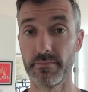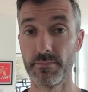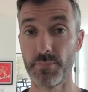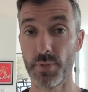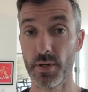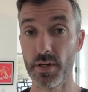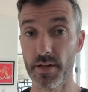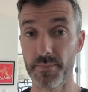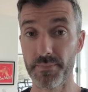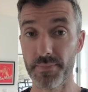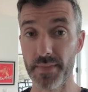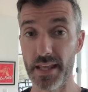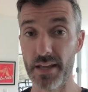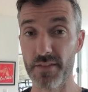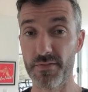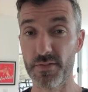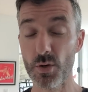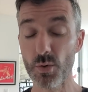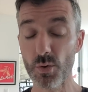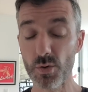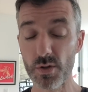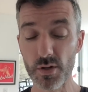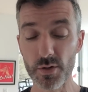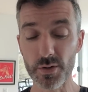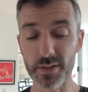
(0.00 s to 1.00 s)
But if
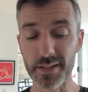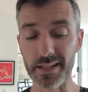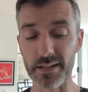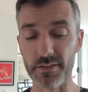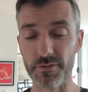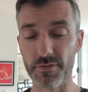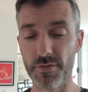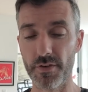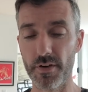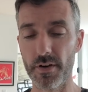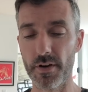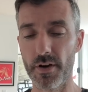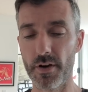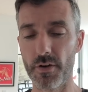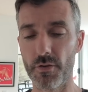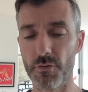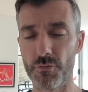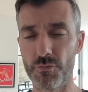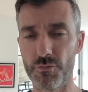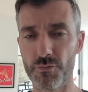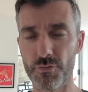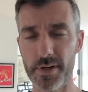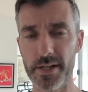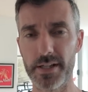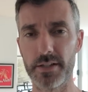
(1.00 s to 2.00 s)
you're looking for
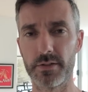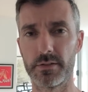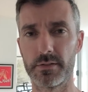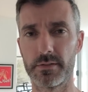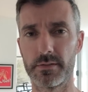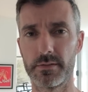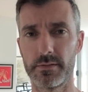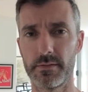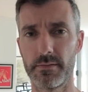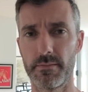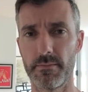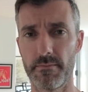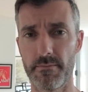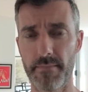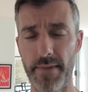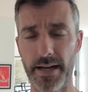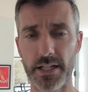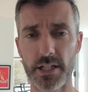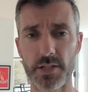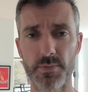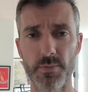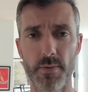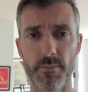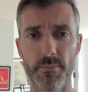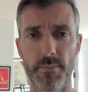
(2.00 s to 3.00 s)
real
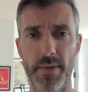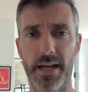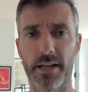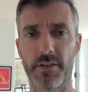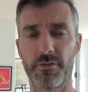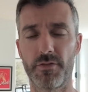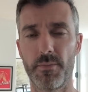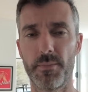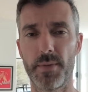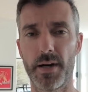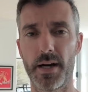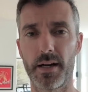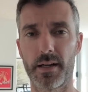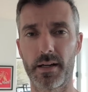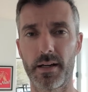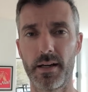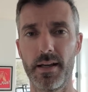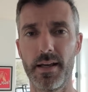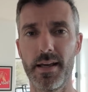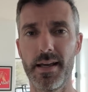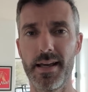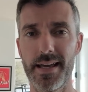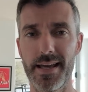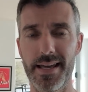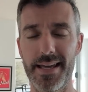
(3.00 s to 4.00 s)
maximum bang for buck
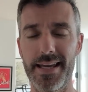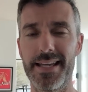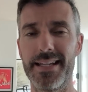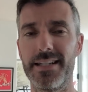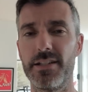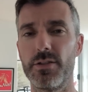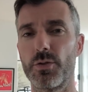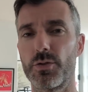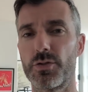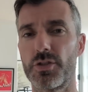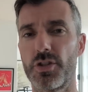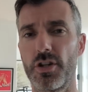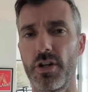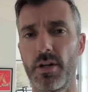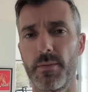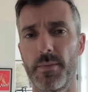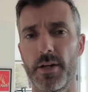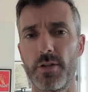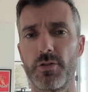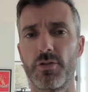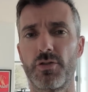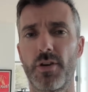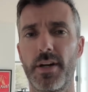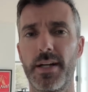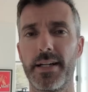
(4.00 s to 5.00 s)
in your
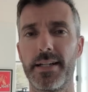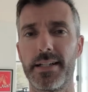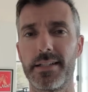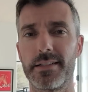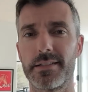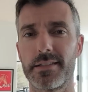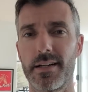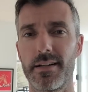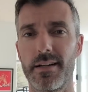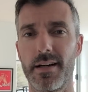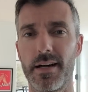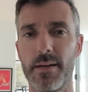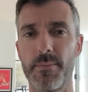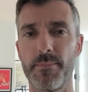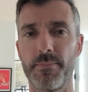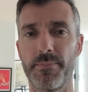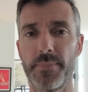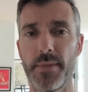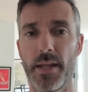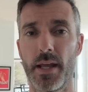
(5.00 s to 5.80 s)
turbo training time,